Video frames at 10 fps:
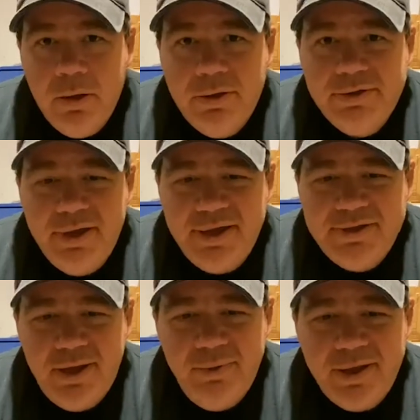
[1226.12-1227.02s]
so I guess
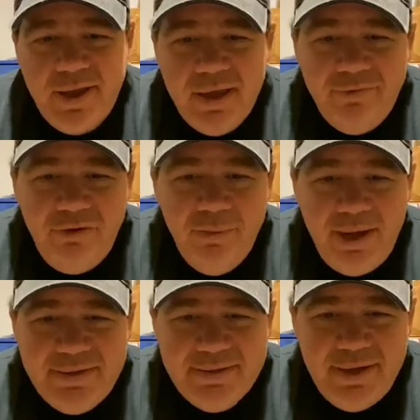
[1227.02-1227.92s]
we can take a few
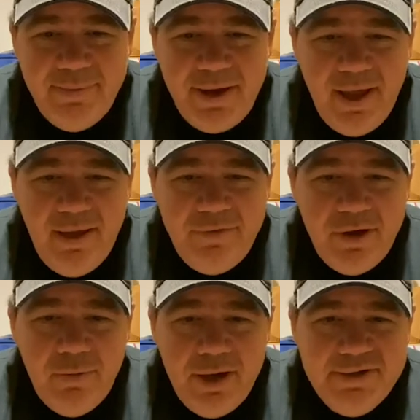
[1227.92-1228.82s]
minutes. Does anybody have any
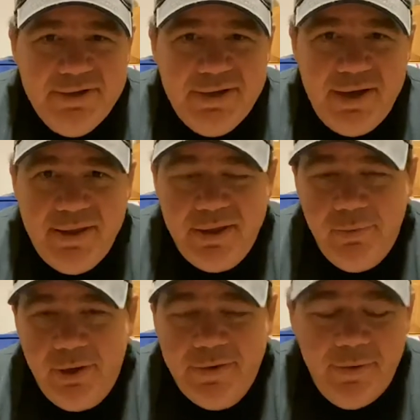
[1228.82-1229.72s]
questions? Anything you
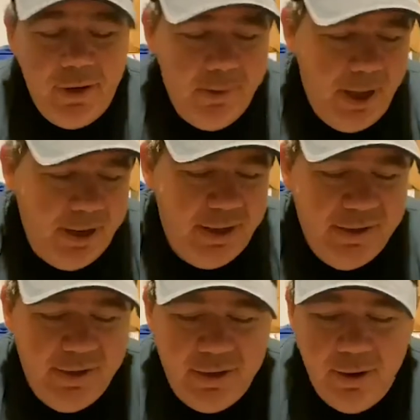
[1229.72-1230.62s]
want to talk about?
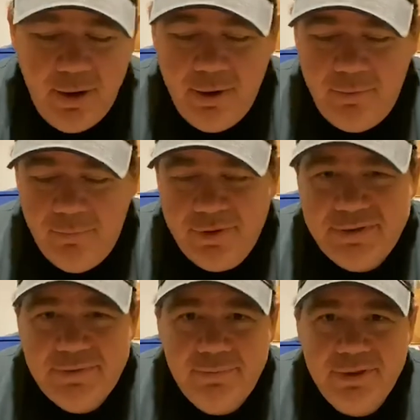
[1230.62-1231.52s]
Anything you heard?
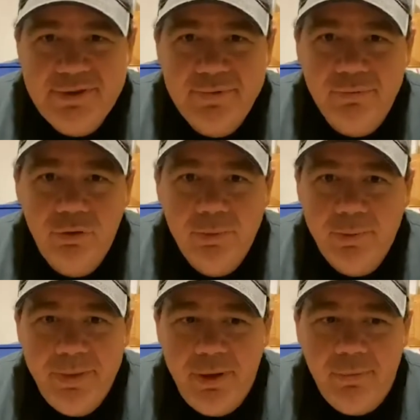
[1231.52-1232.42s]
What's the rumor
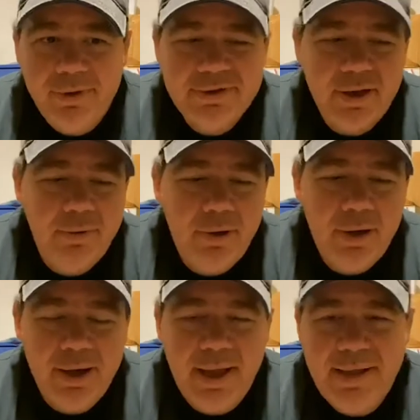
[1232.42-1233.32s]
mill? What's going
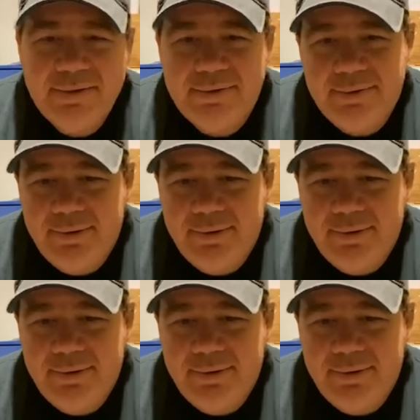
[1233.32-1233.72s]
on, guys?